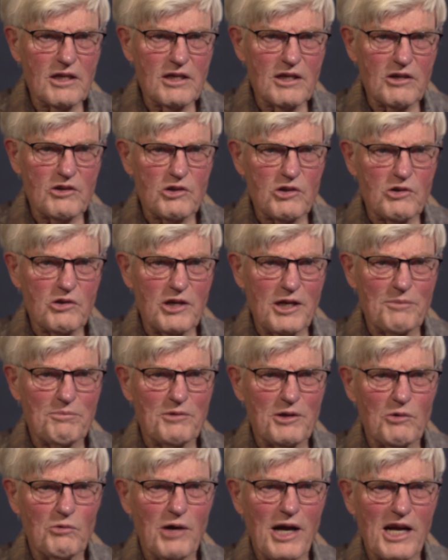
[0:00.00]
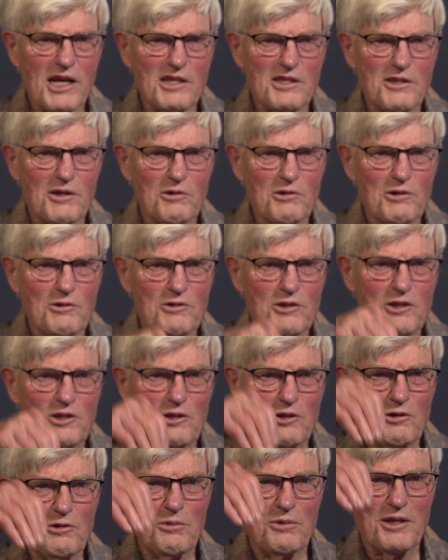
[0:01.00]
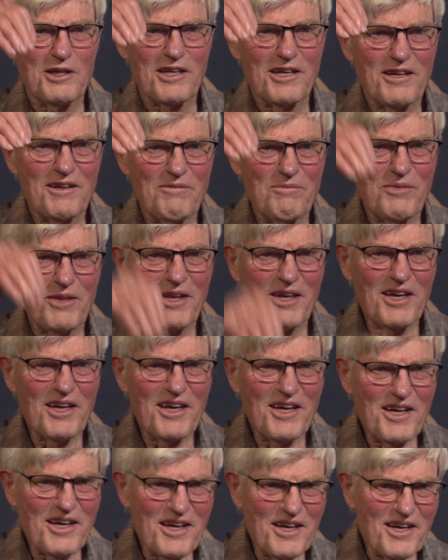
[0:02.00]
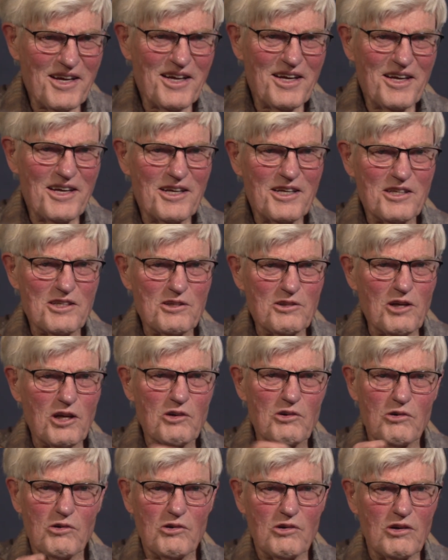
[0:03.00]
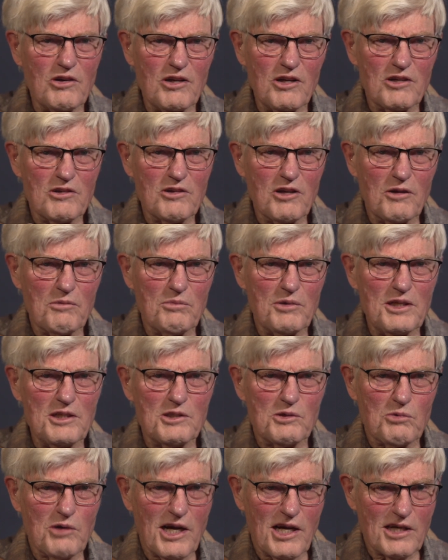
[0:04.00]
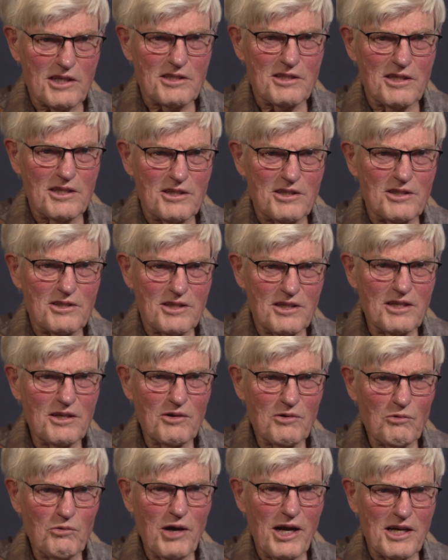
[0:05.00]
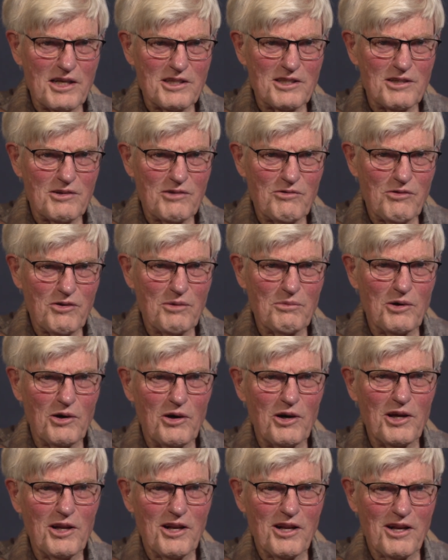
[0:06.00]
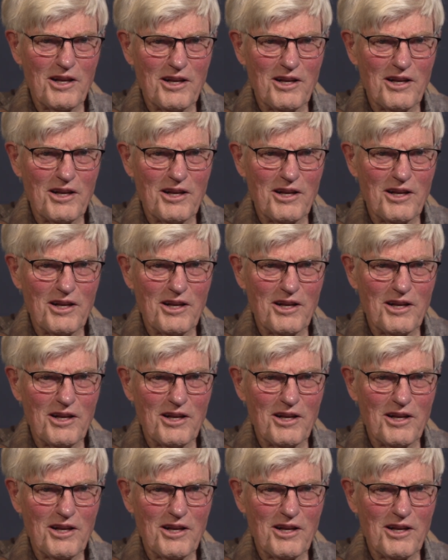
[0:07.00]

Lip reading: scrape the wax out of the tubing. It's not beeswax, it's wax from oil.